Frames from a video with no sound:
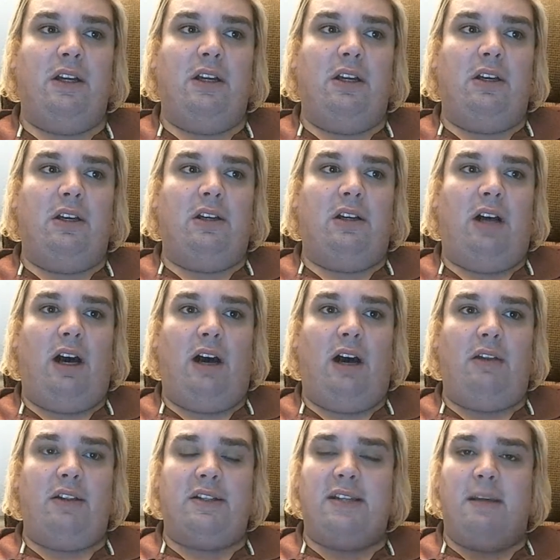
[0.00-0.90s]
uh,
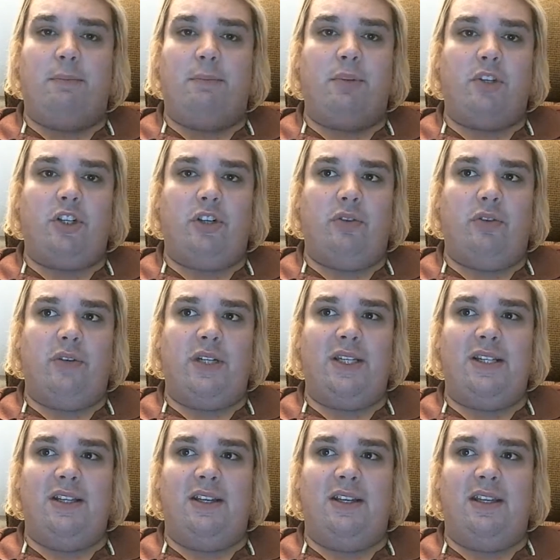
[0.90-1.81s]
the temperature in,
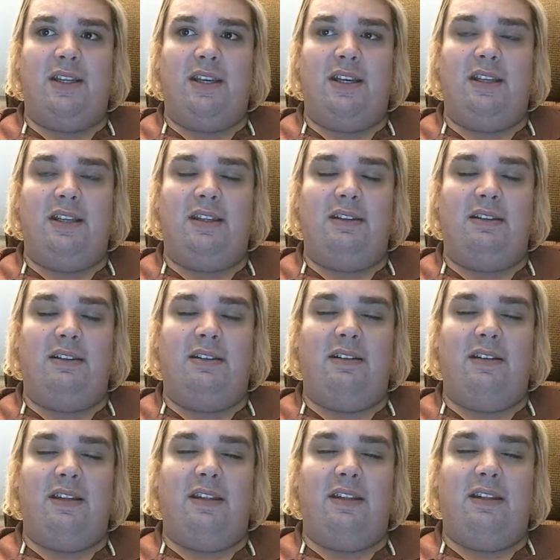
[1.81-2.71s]
in
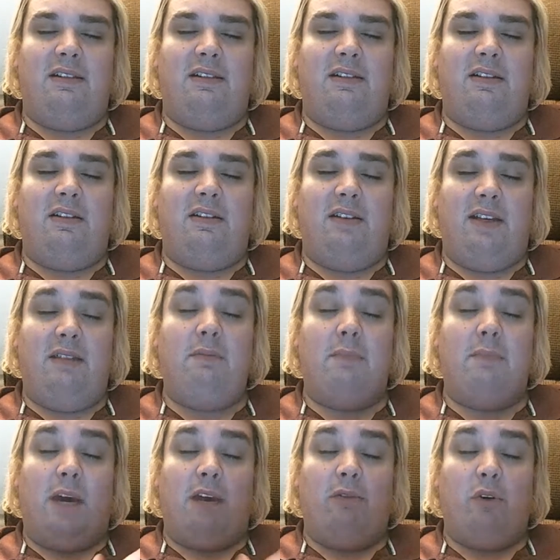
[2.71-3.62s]
in in
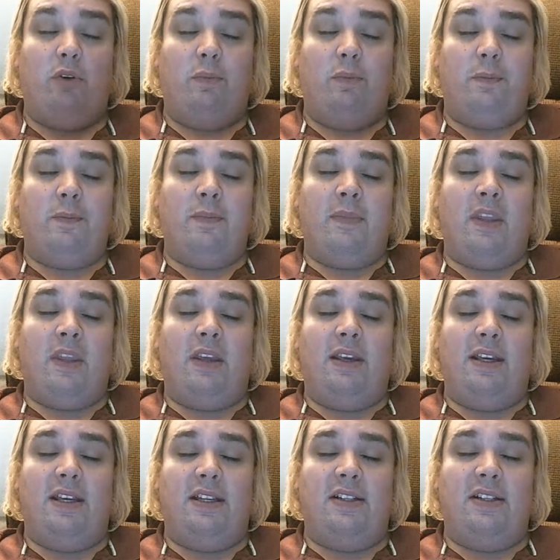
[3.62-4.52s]
my room
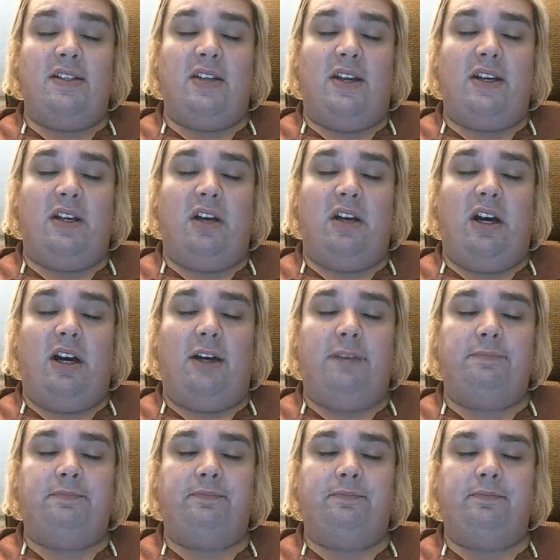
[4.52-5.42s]
is like uh,
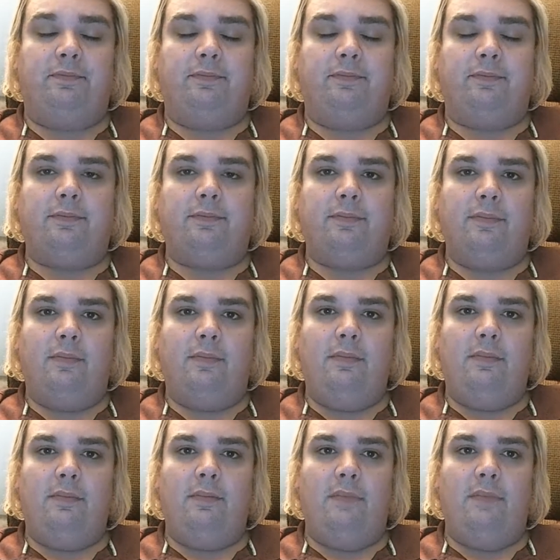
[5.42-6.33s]

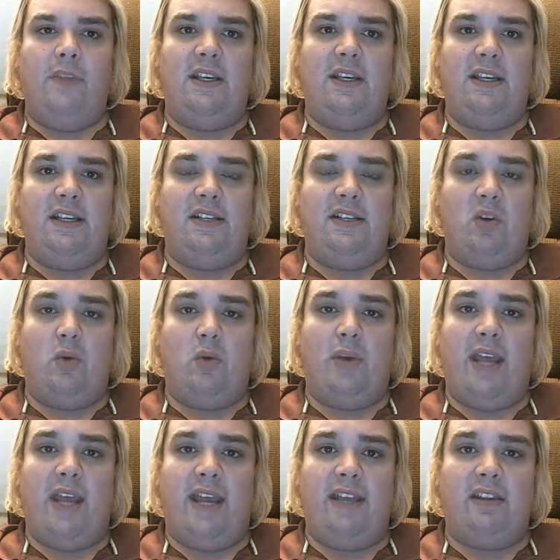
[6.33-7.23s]
is
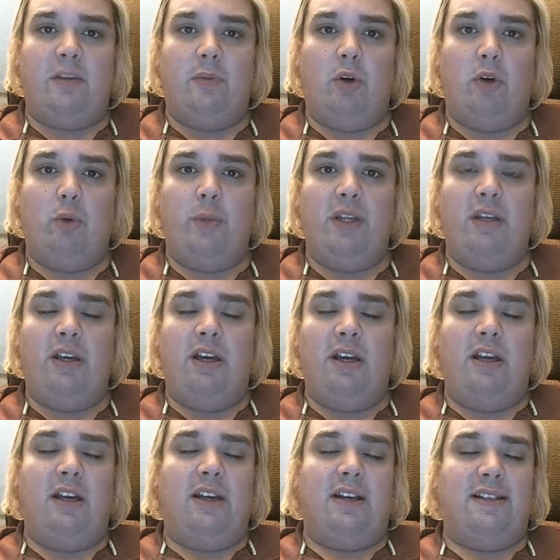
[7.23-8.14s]
okay at the moment
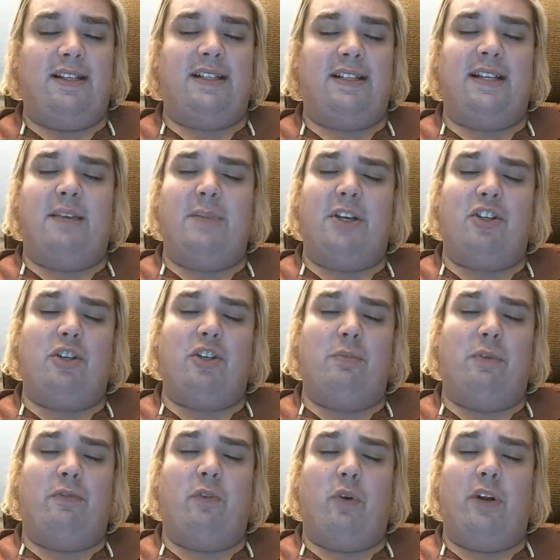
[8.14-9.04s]
because as I mentioned
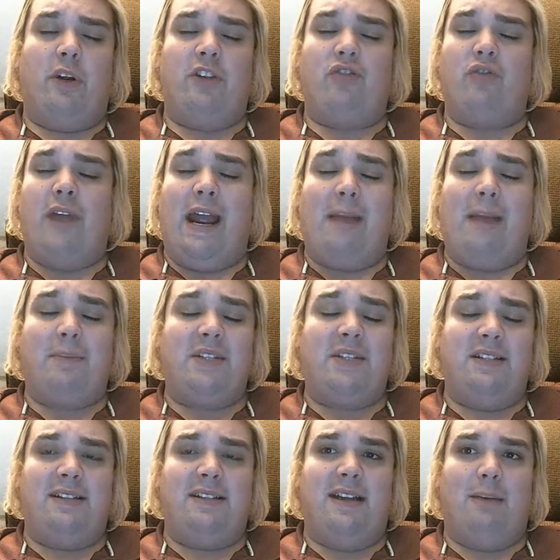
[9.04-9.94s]
before, it traps
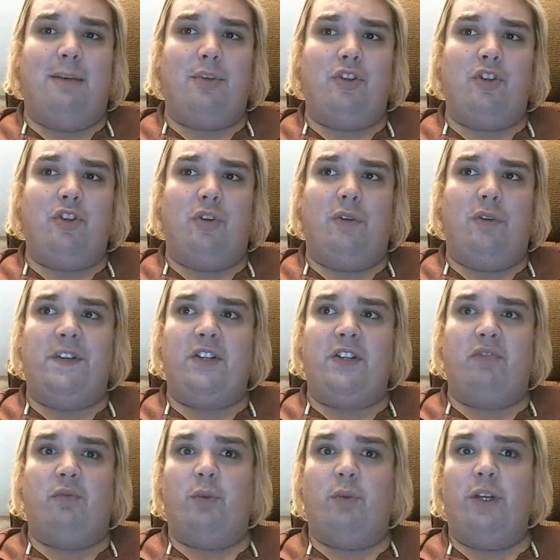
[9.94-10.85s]
in temperature. If it's
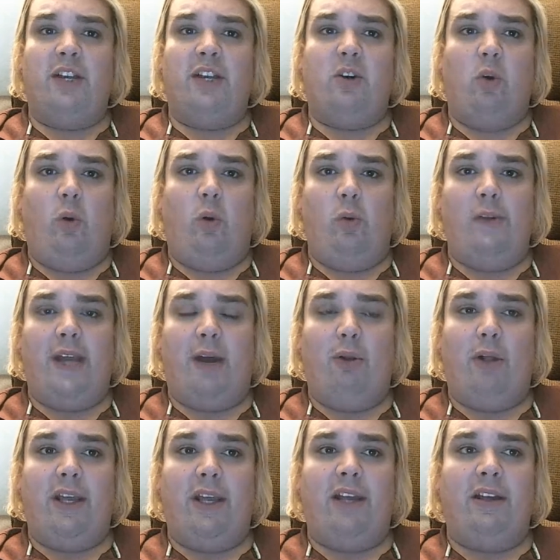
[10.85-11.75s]
really cold out,
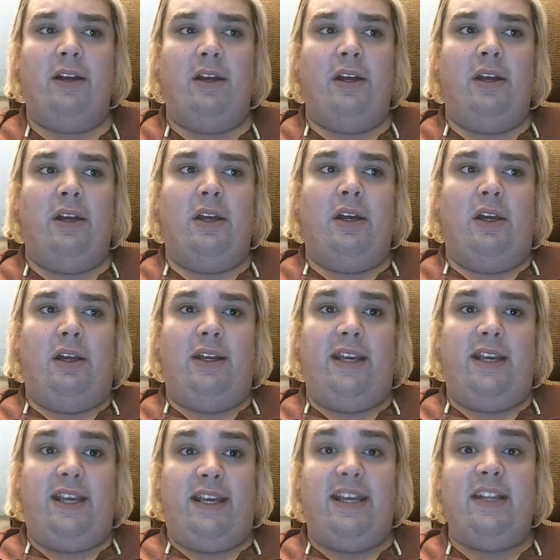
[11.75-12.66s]
like
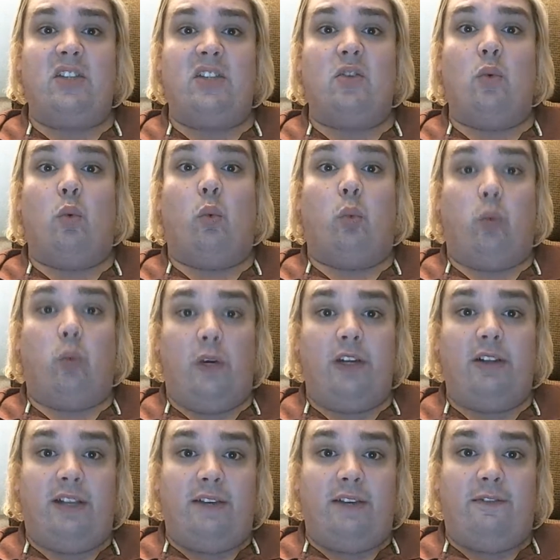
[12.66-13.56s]
it gets
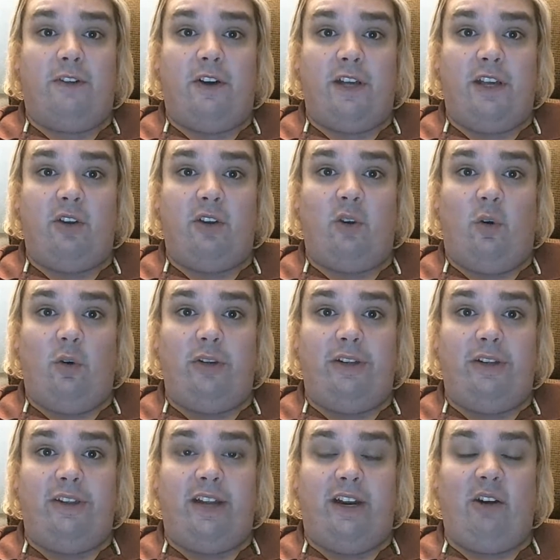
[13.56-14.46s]
really fucking cold in there,